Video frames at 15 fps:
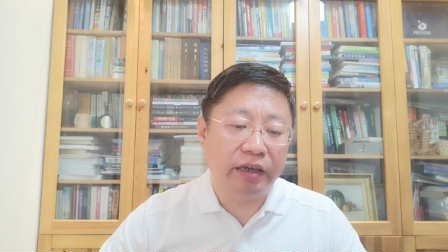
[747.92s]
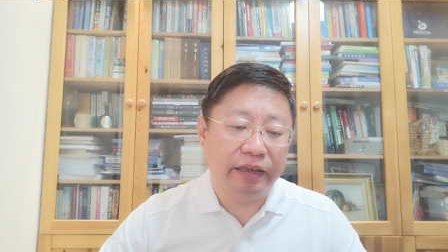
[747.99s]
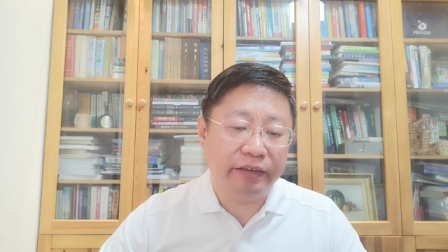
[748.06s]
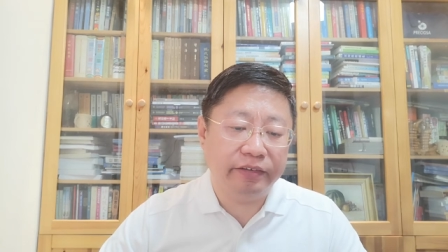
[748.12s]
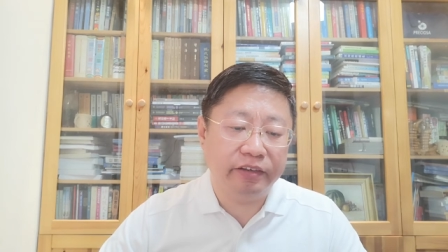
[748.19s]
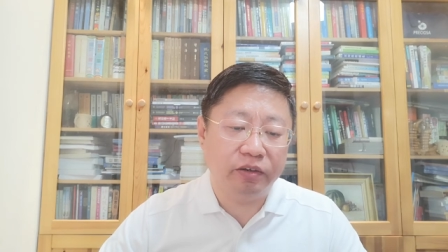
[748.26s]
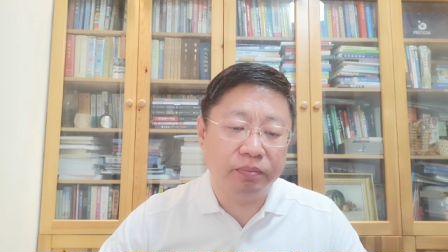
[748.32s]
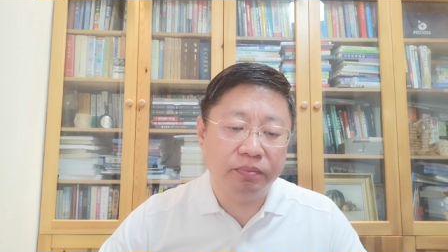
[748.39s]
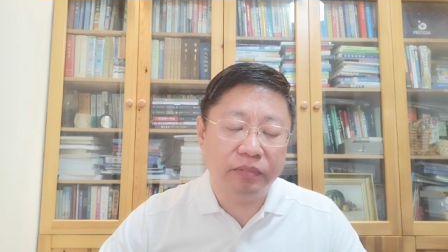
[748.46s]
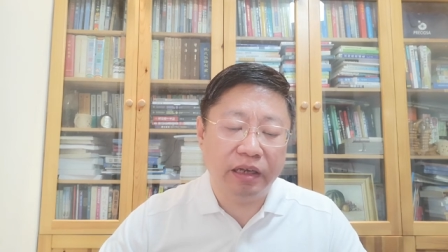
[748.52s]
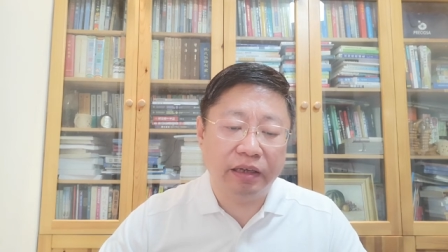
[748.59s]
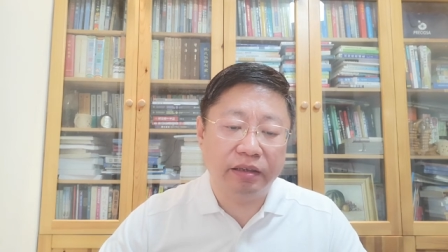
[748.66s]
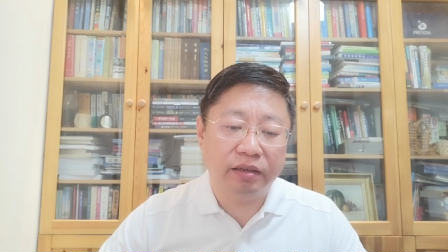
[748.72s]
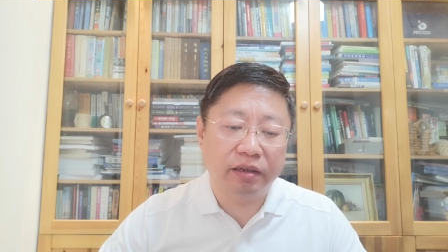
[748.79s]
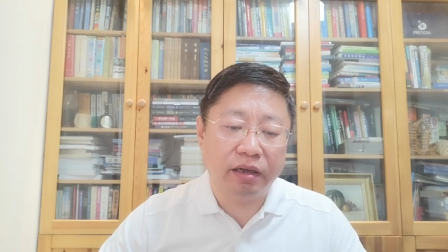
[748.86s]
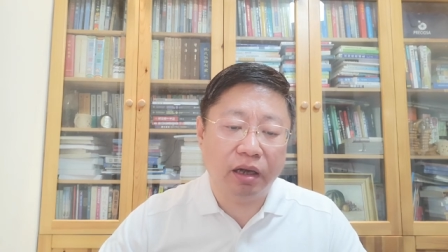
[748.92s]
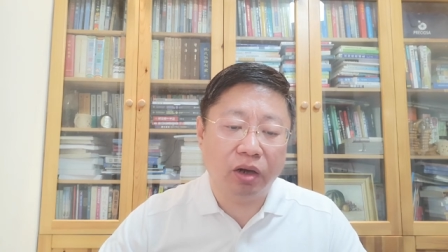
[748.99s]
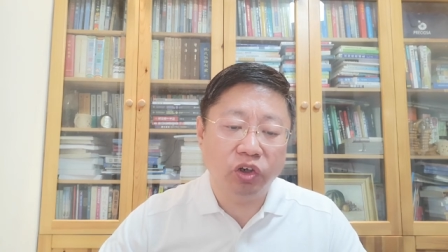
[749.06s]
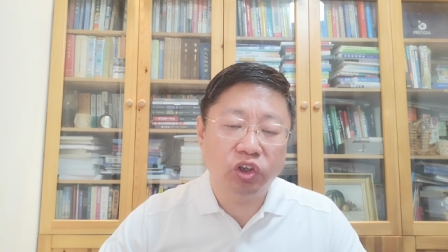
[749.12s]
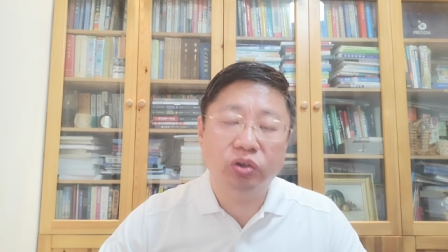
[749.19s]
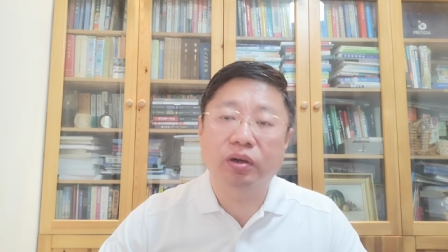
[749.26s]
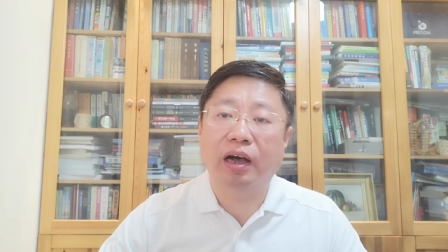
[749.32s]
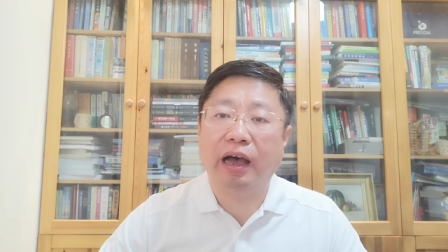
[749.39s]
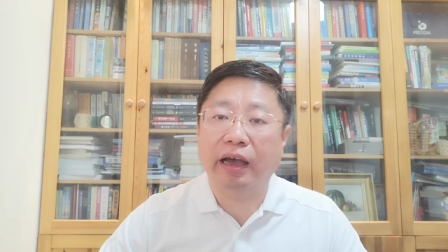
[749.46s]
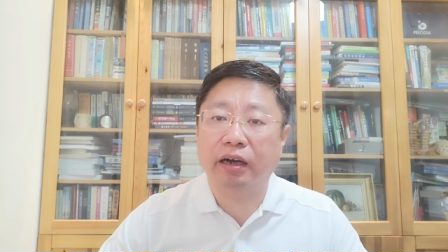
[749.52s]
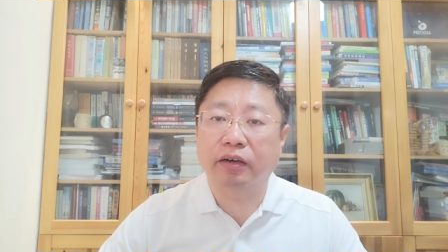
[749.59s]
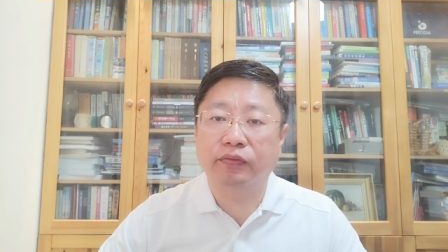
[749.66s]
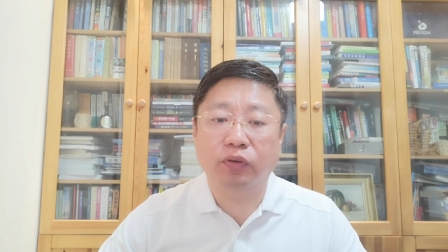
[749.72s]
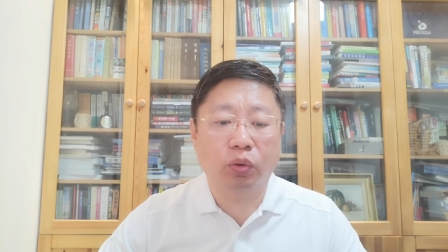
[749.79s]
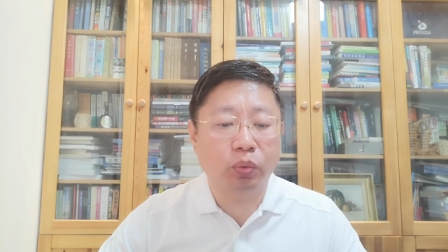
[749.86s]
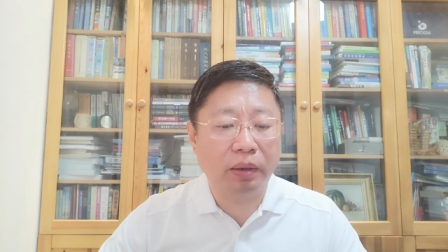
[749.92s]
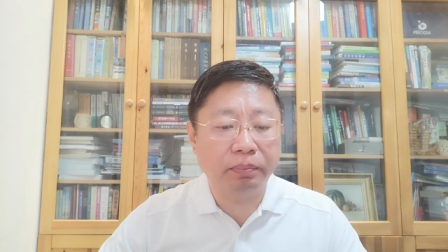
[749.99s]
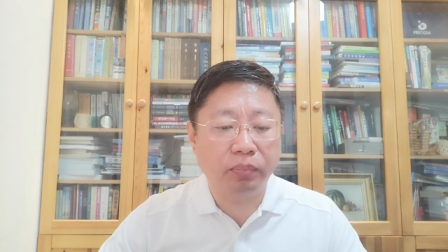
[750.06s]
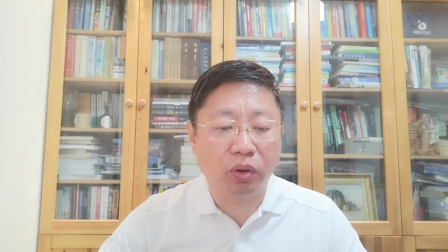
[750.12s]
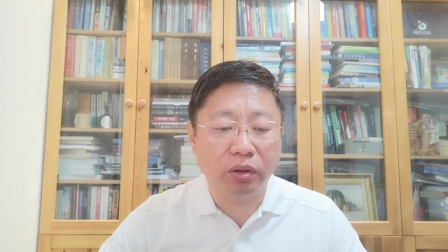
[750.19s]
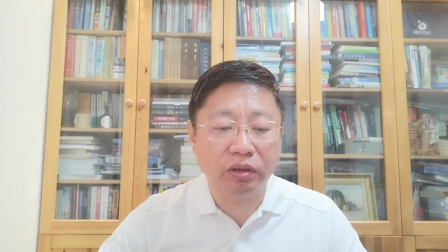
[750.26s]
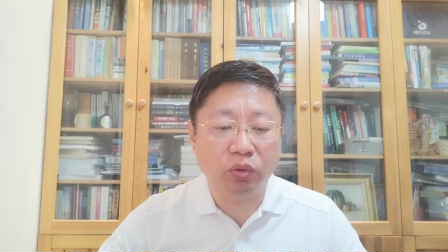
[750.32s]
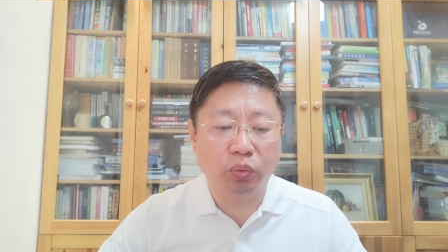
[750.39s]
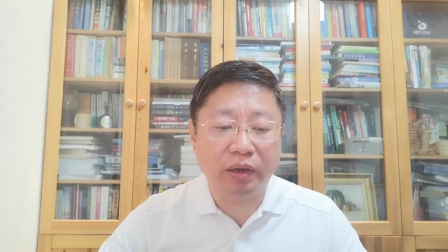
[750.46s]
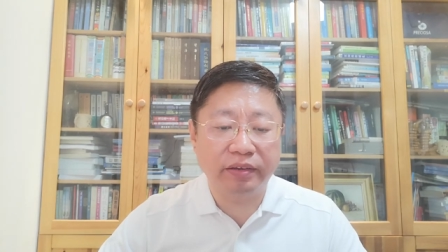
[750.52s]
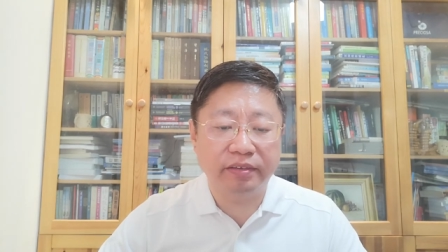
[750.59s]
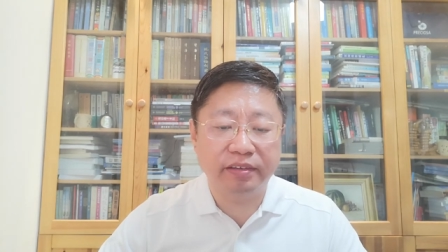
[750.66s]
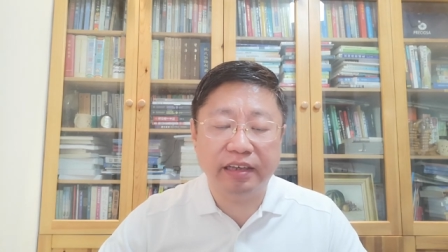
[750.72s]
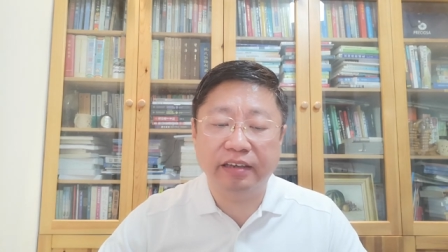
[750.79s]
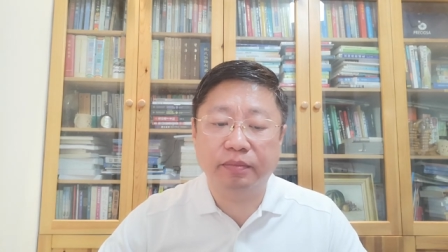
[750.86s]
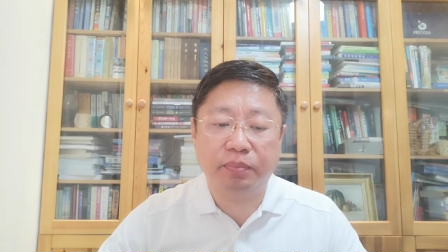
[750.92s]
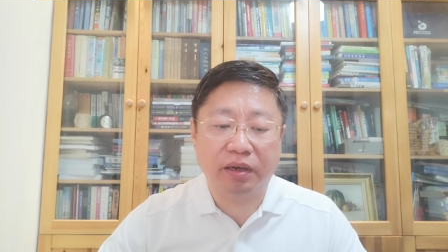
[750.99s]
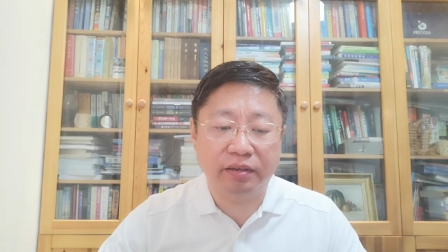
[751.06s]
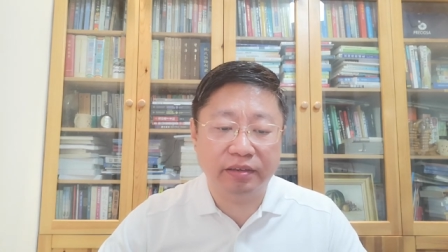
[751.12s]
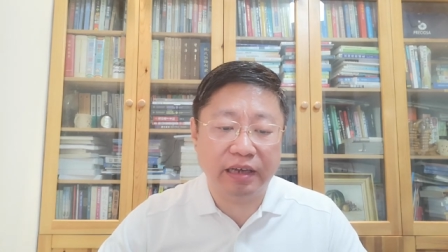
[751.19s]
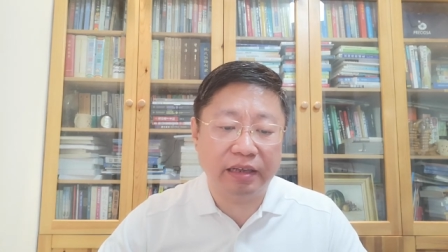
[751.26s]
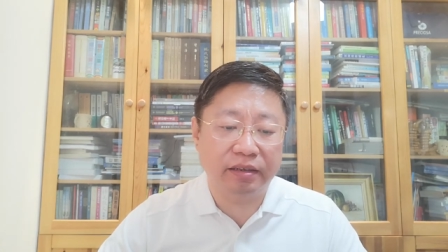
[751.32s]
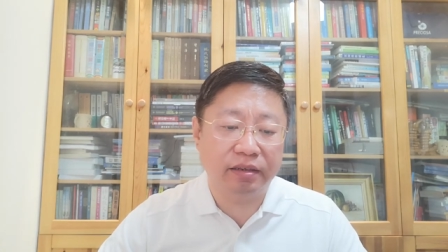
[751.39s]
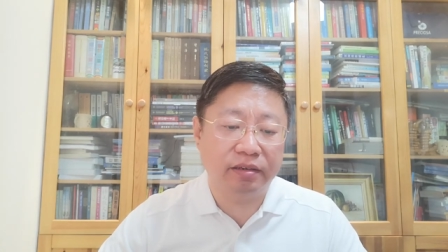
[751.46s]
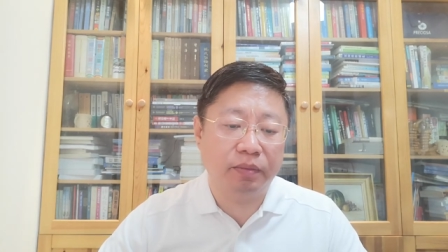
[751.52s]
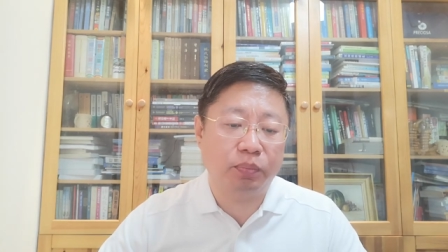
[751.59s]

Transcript: Ethereum is also higher for 1.16%.